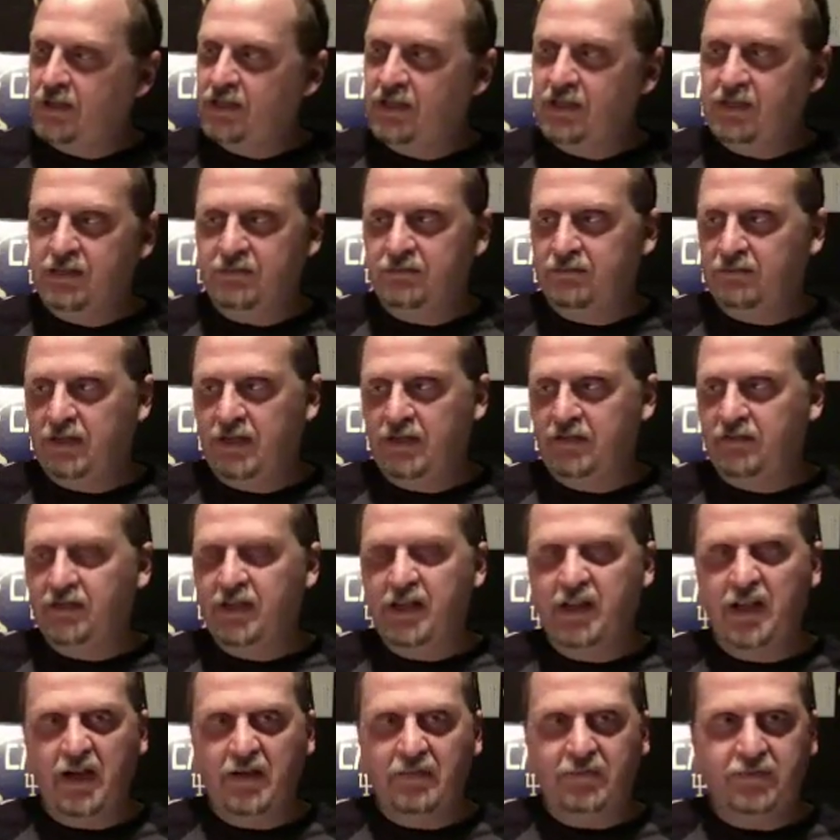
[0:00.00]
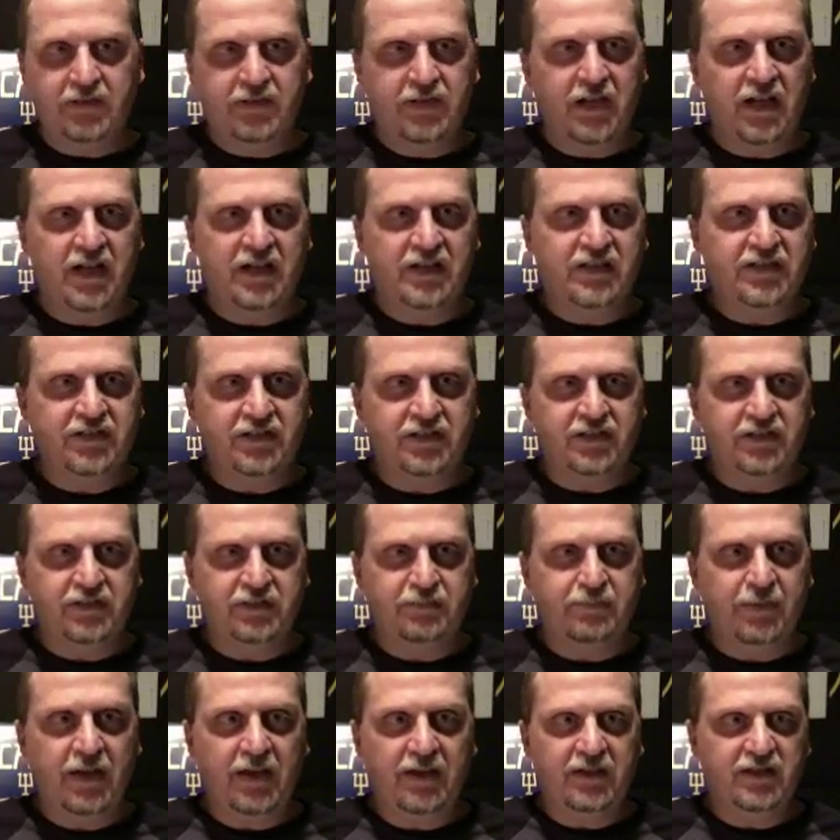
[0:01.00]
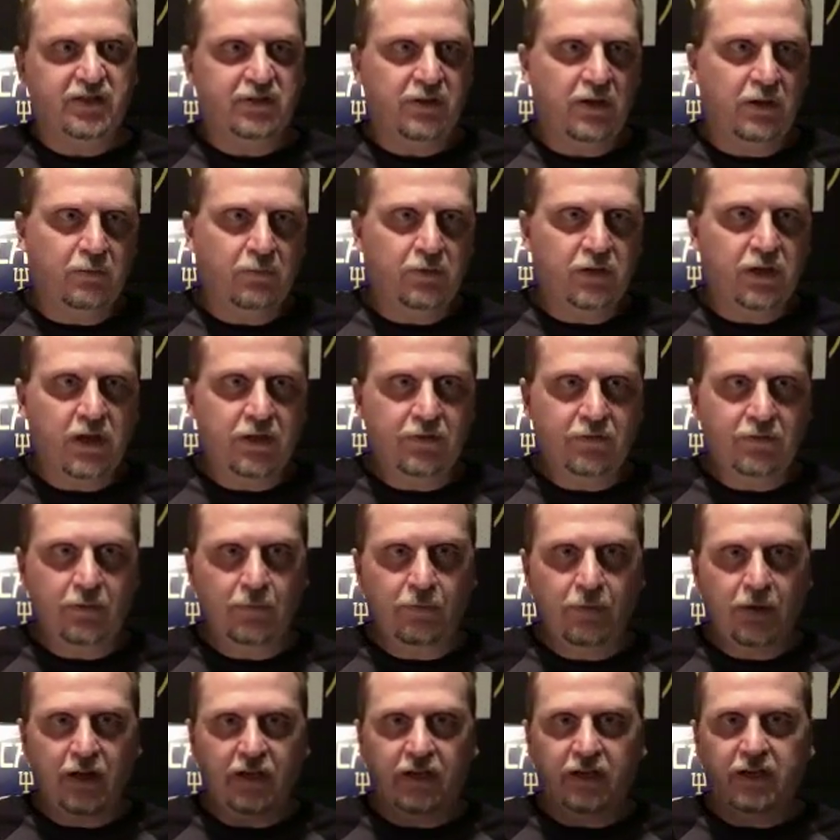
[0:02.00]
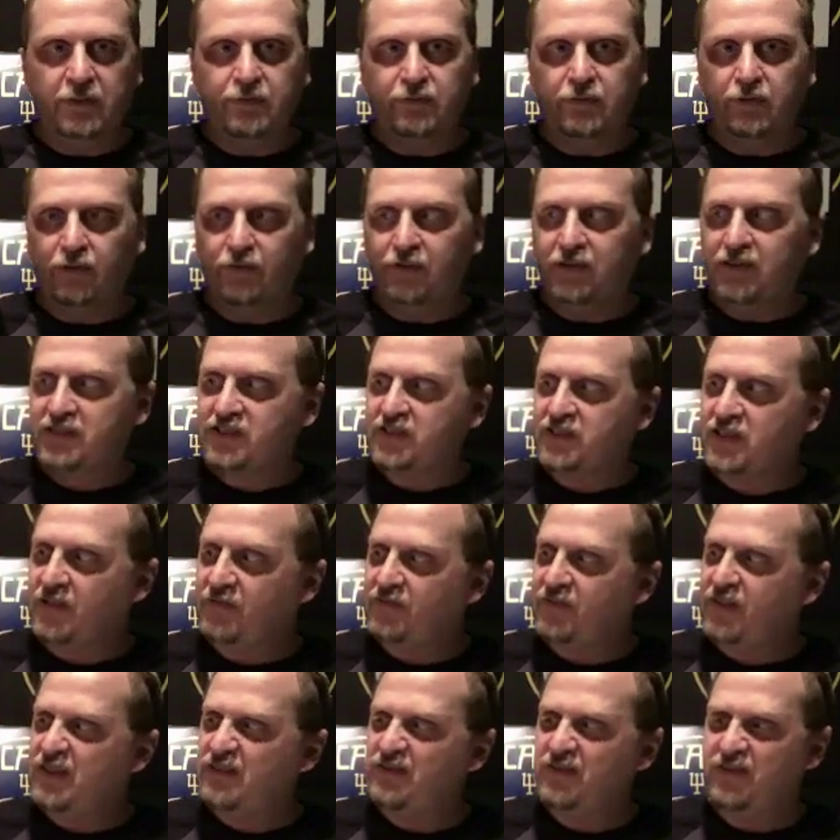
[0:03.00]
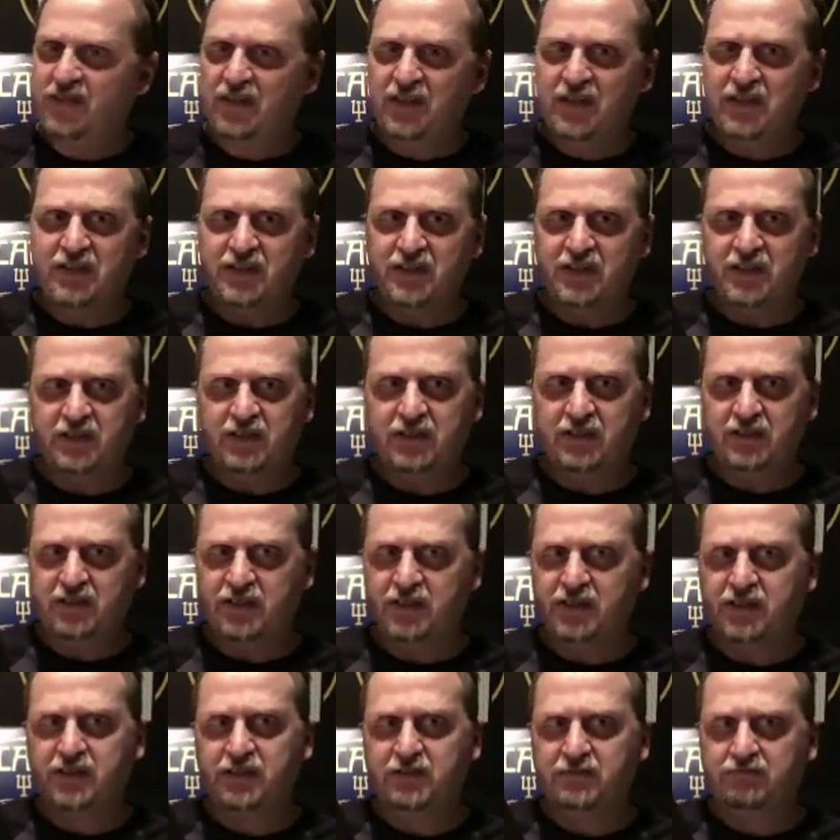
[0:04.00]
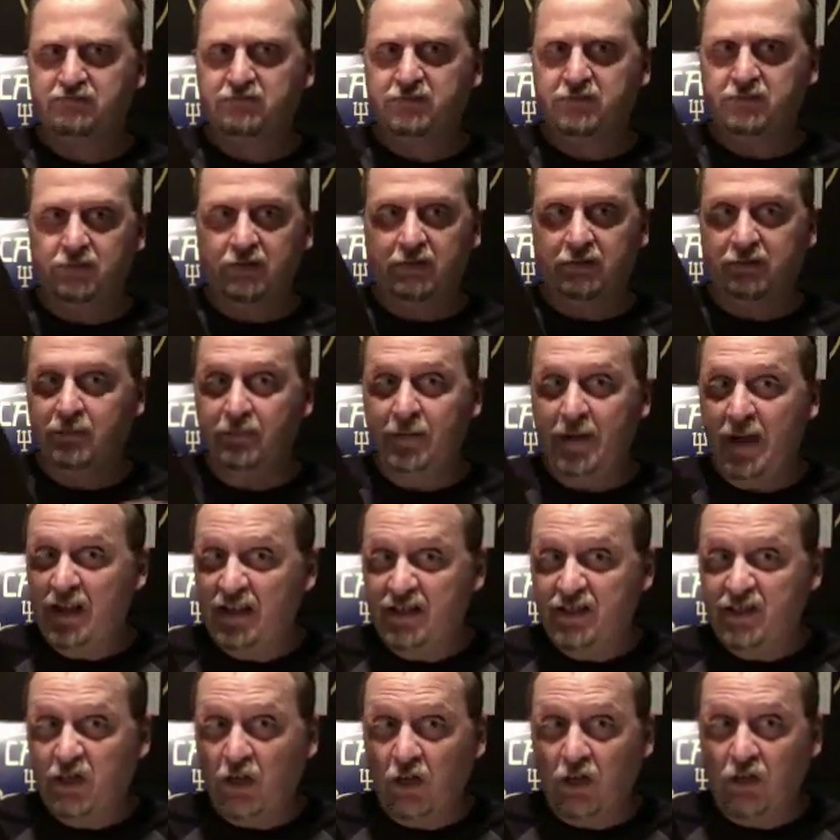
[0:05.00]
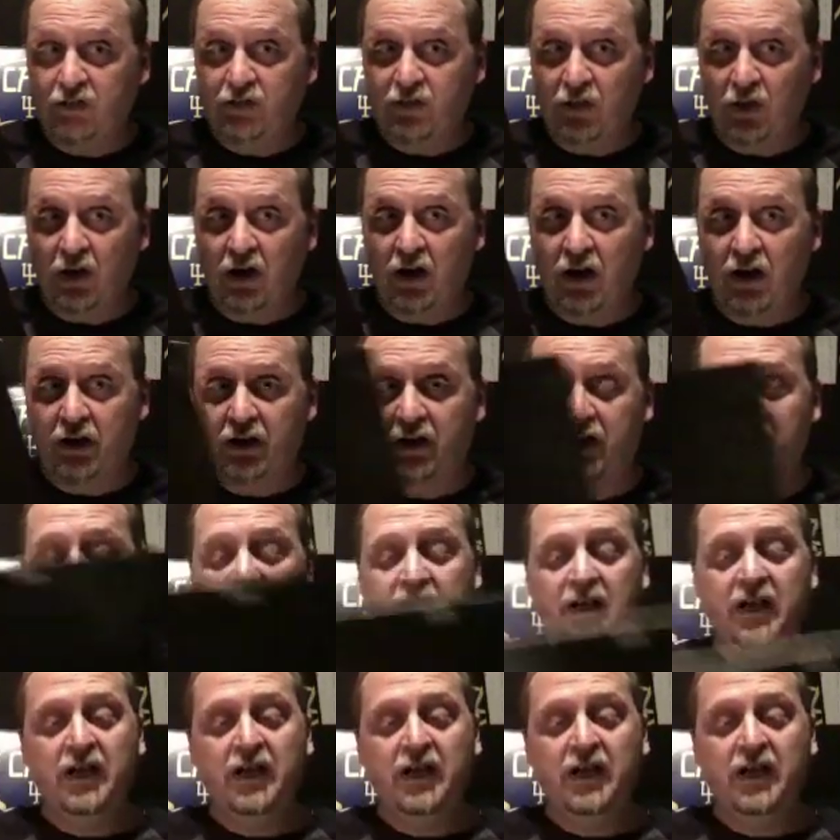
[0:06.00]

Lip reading: And I don't know, he advertised his page, so I went on there and bought a couple of things, and I found this. The band's called Dark.